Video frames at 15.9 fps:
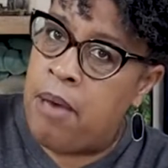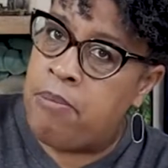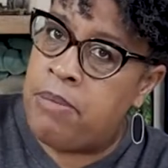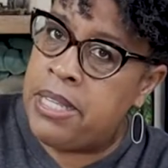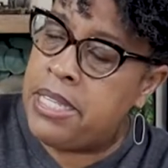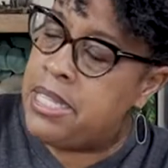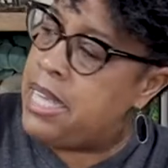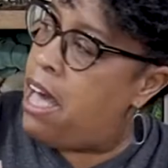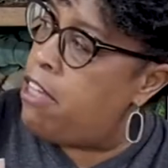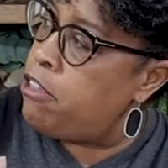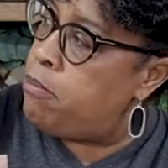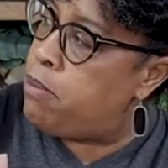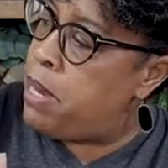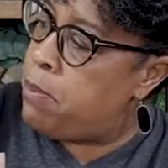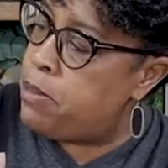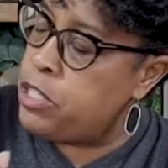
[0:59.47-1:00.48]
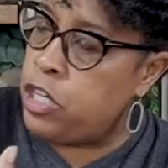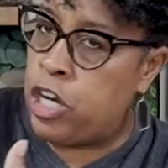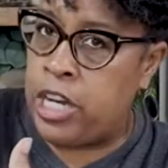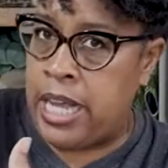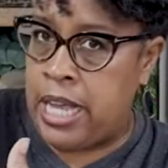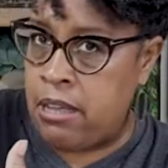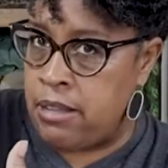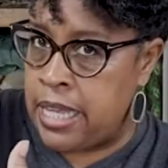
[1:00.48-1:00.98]
This is how the paper
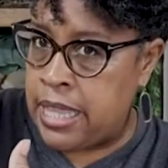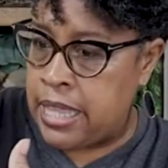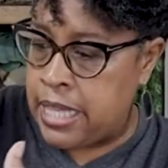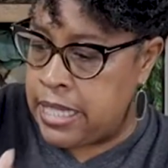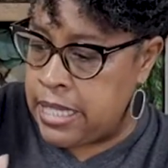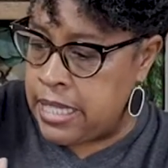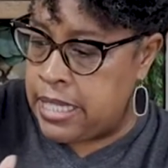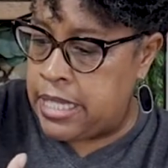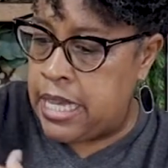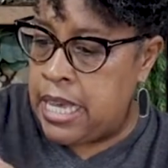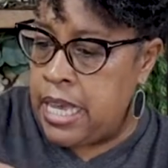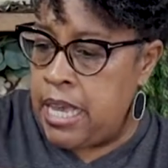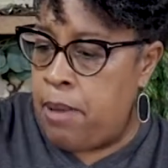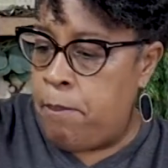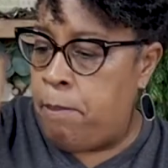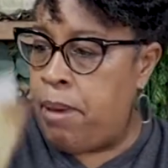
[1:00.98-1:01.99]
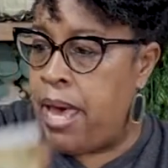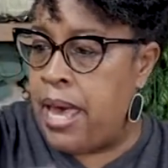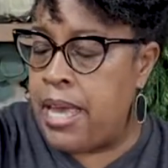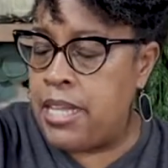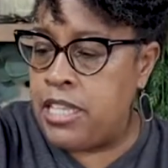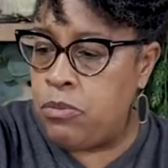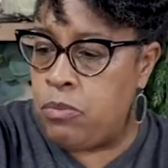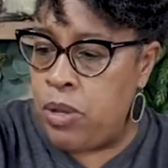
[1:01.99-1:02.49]
started out, like this.
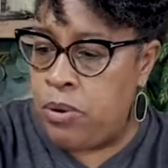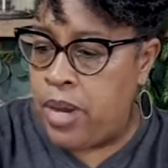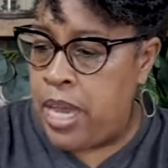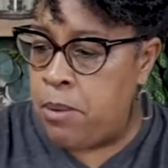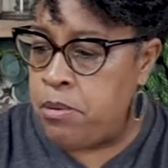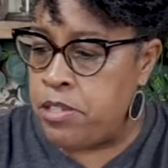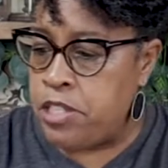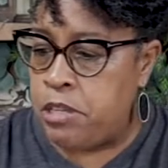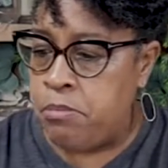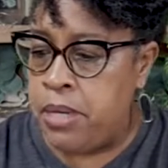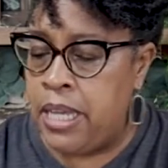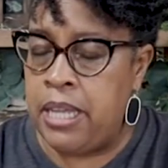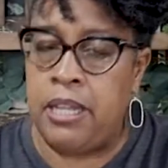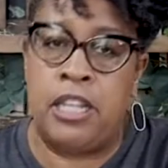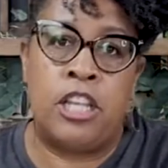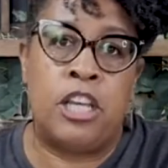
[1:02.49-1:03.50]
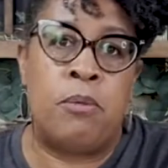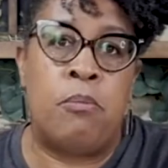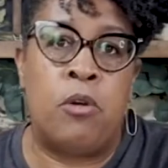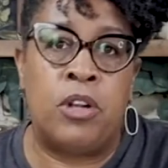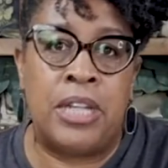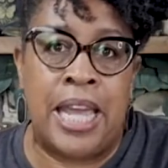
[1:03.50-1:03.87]
But we were able to make it look more